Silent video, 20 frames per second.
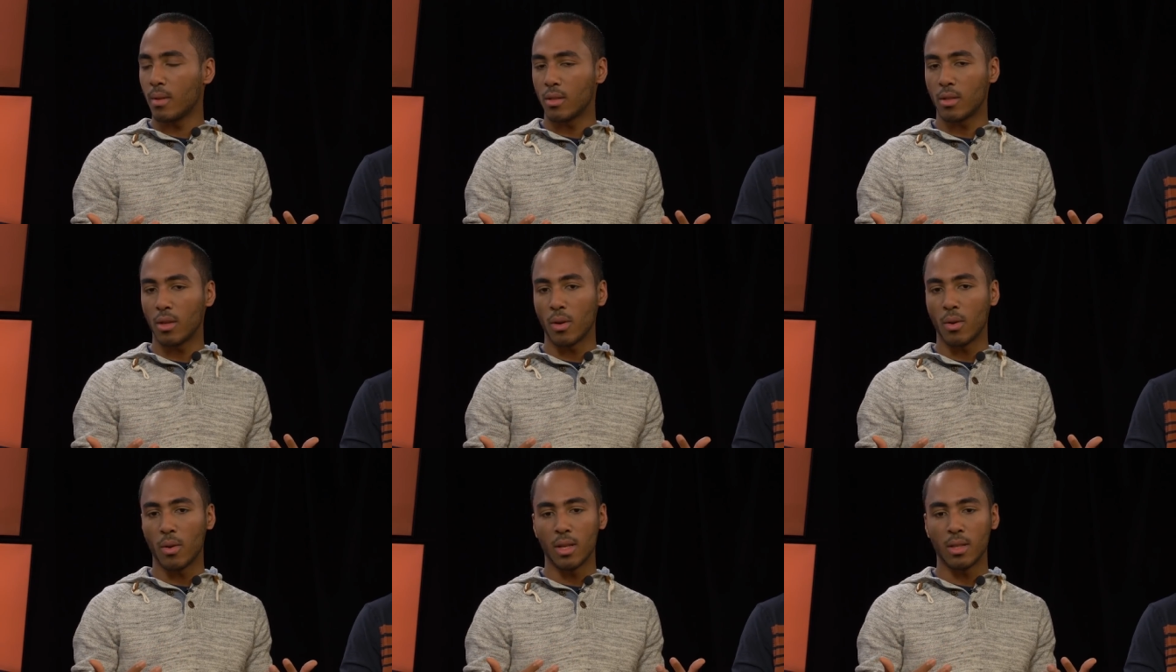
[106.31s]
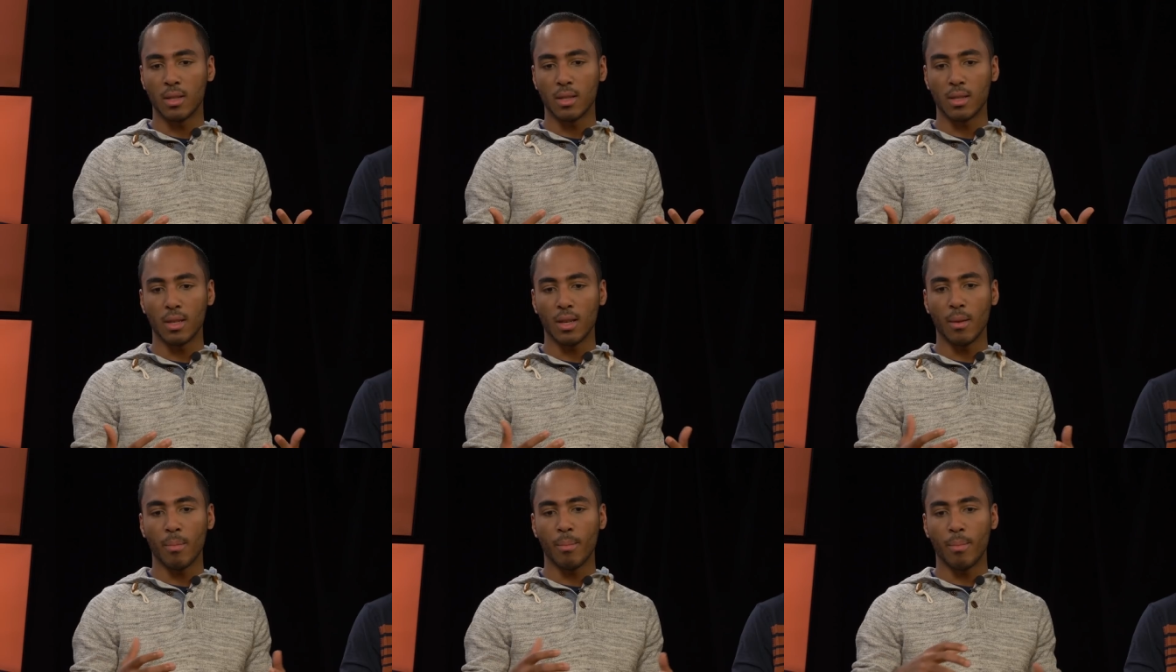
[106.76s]
So
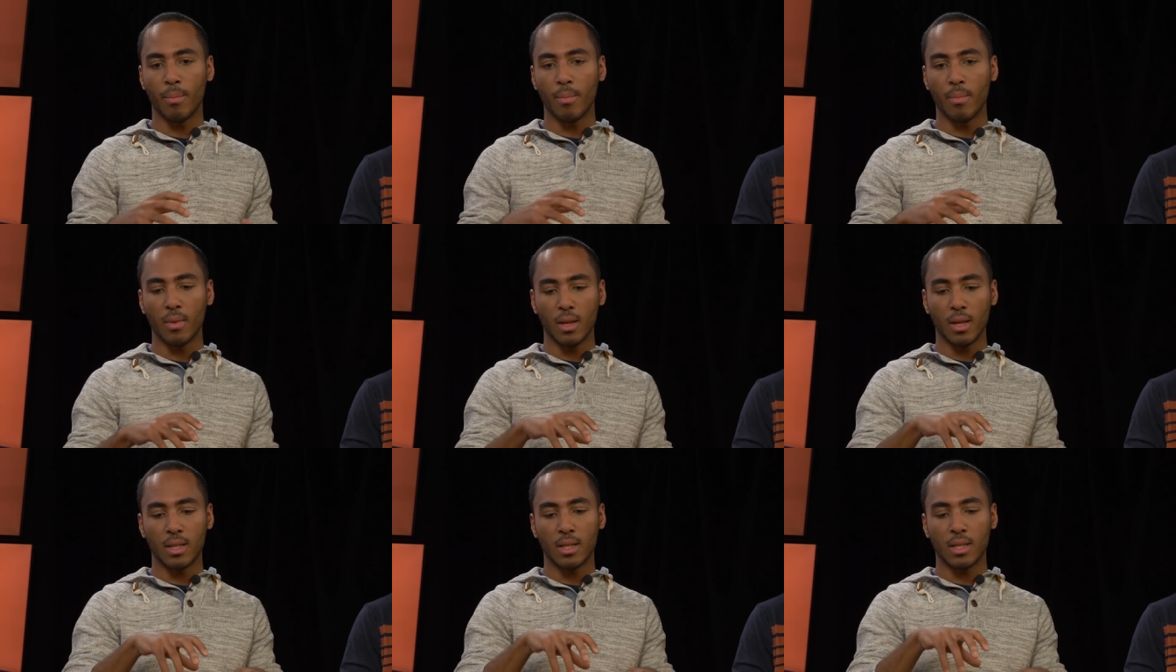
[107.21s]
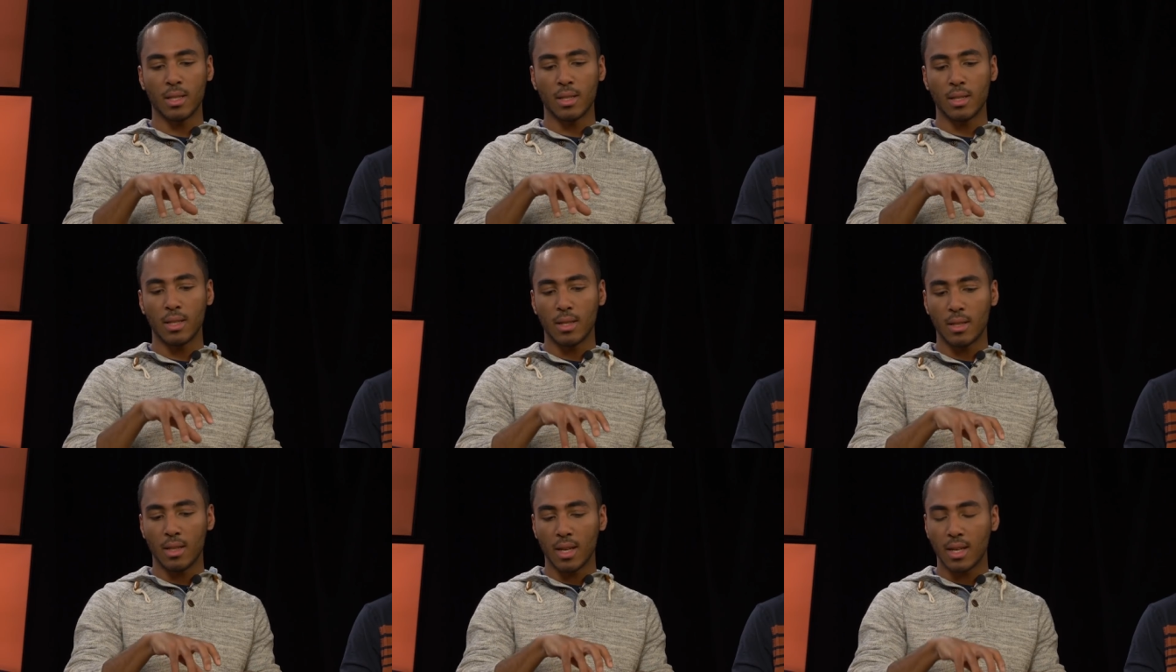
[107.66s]
it's it
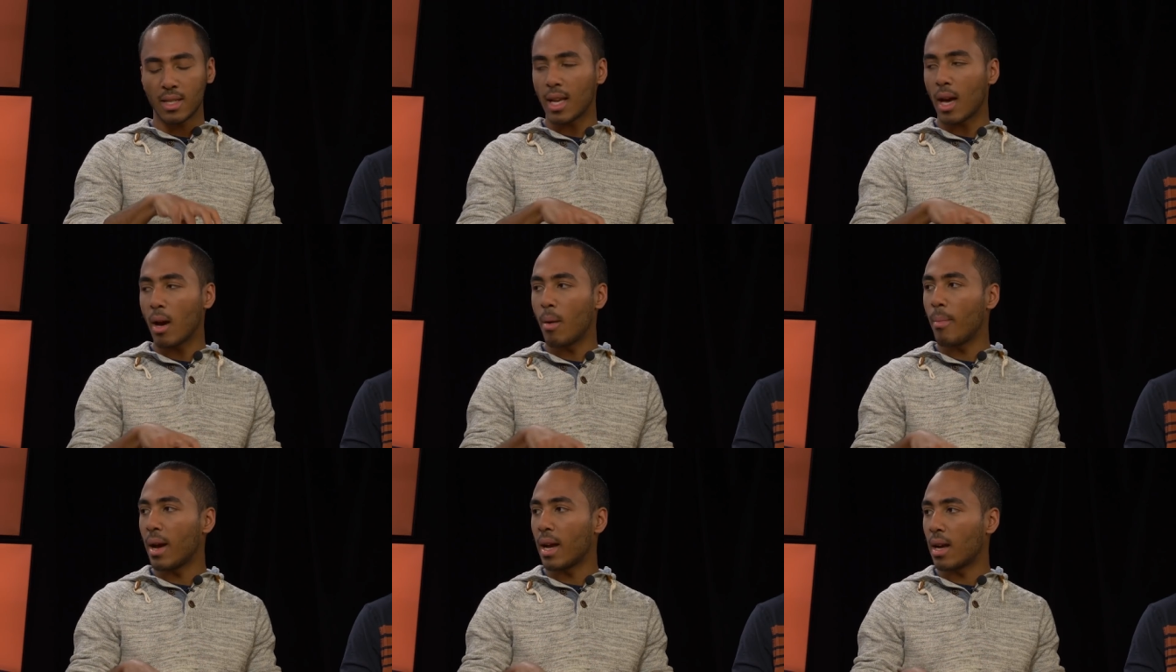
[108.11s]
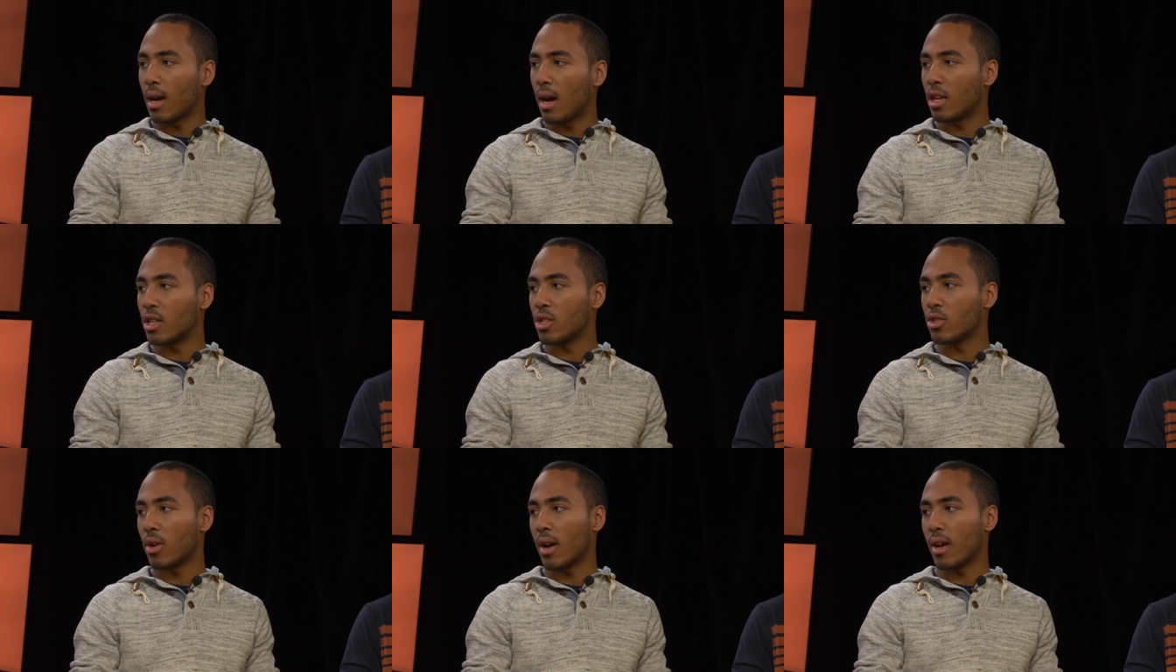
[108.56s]
sticks out by
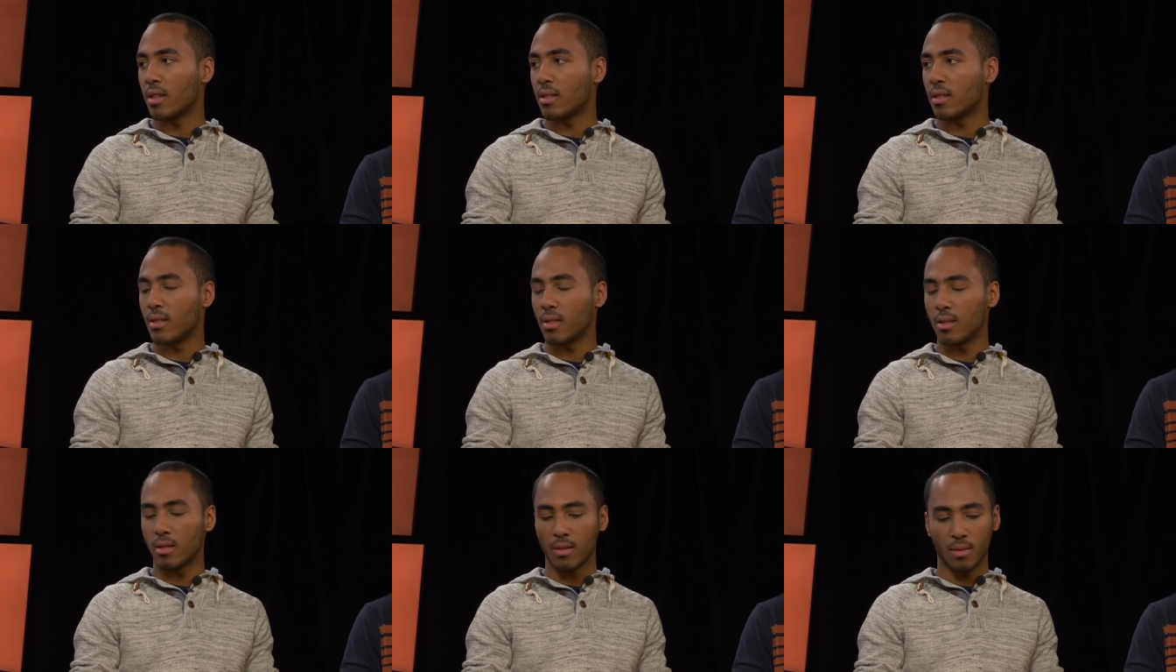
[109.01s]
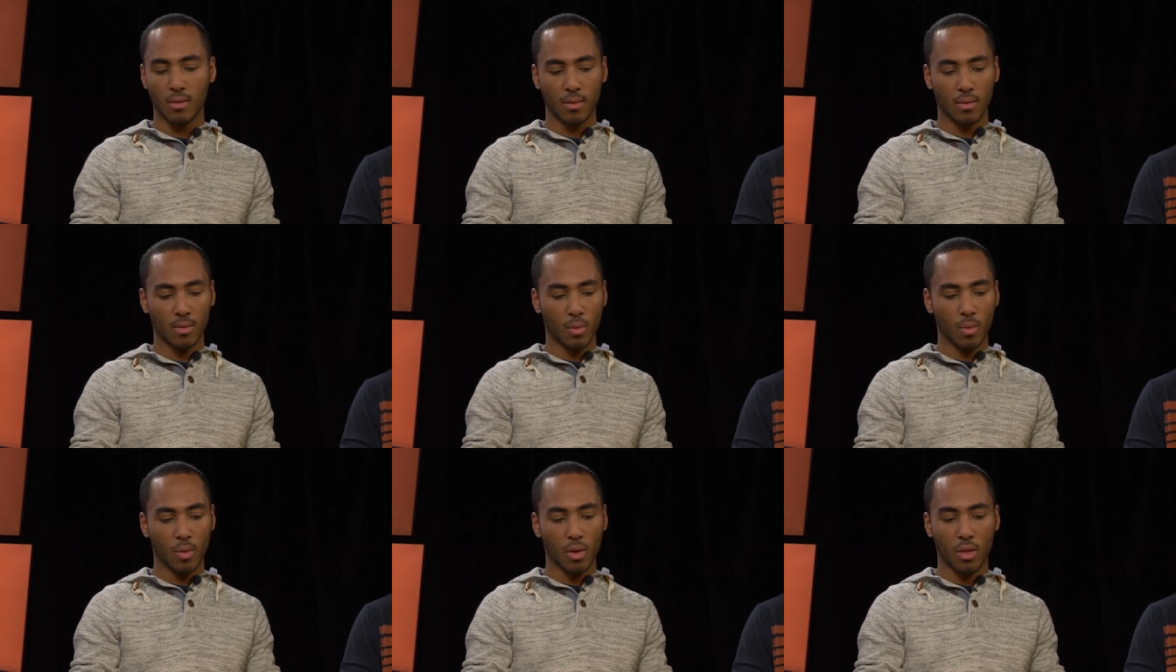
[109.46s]
contrast
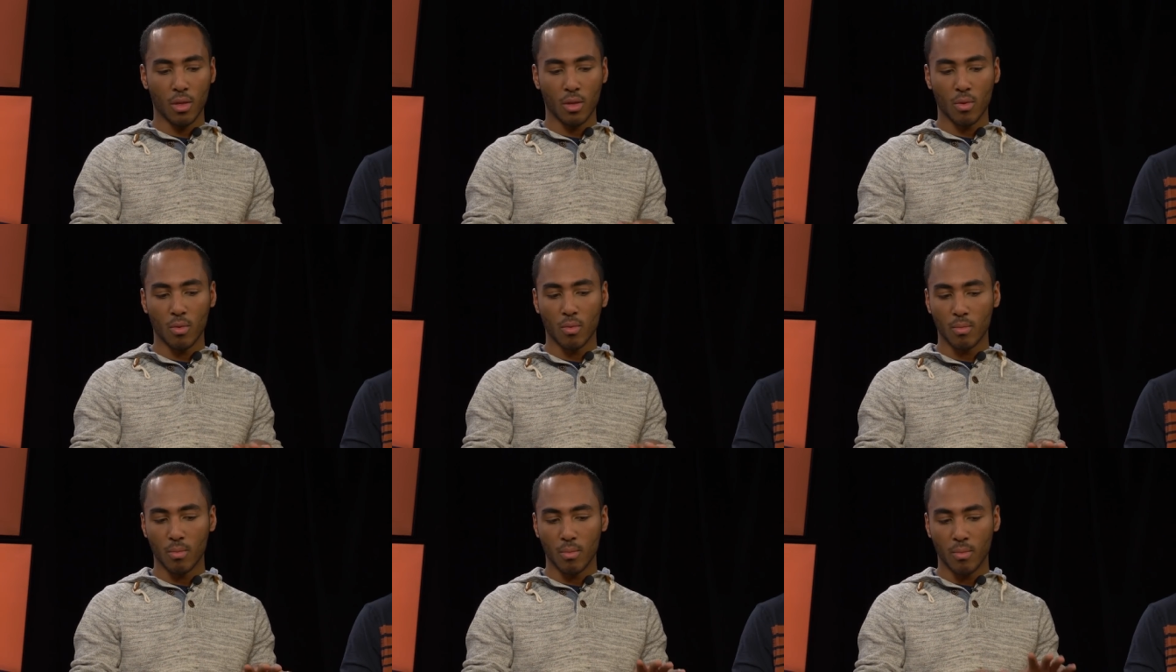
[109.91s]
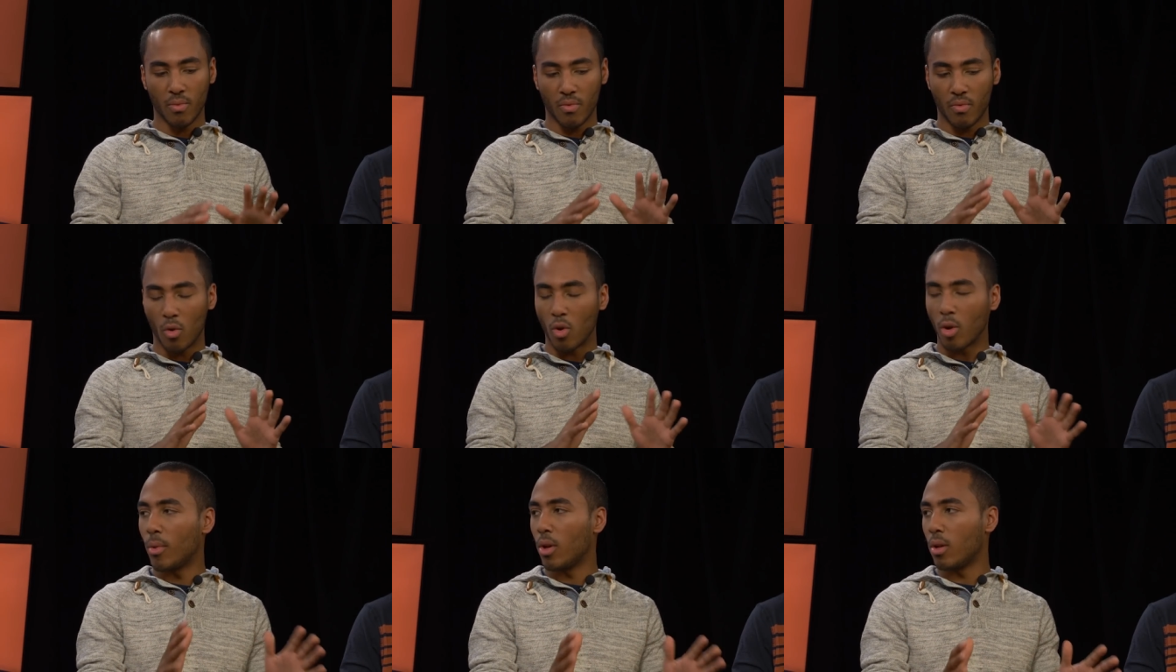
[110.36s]
with the
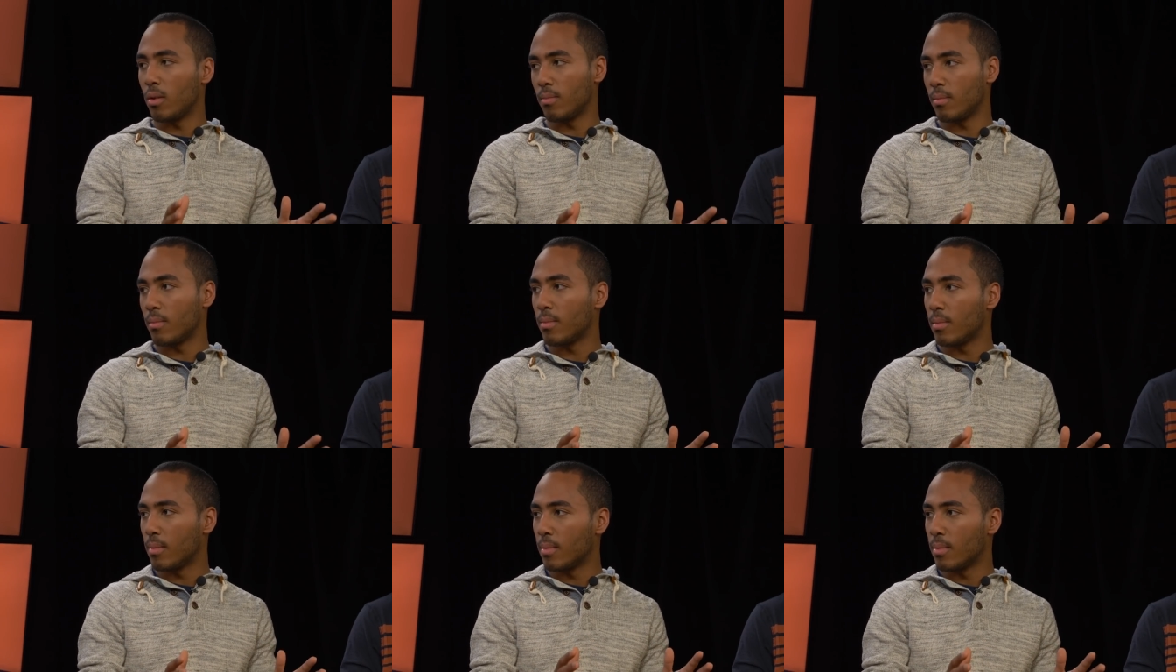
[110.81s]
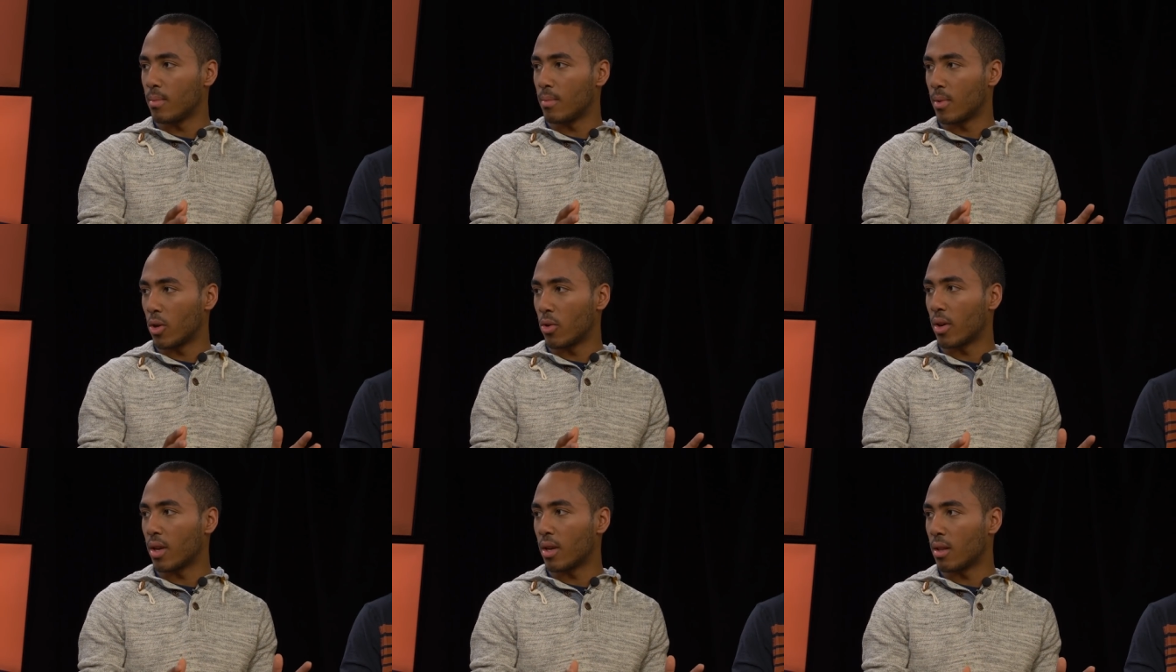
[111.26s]
formal
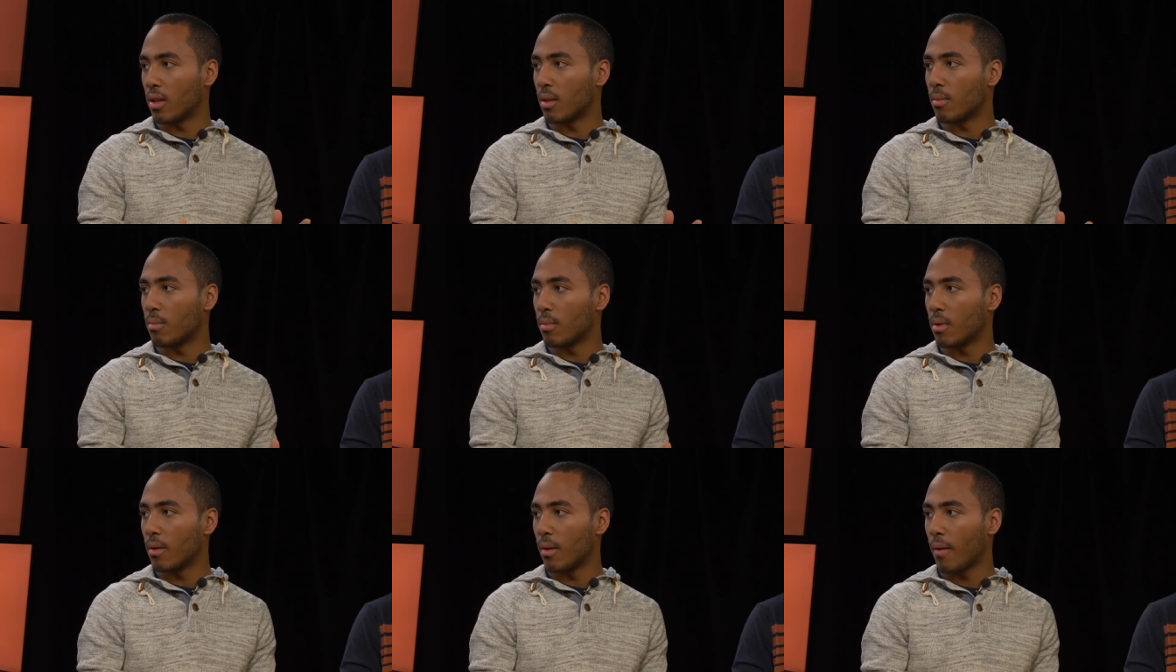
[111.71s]
curriculum.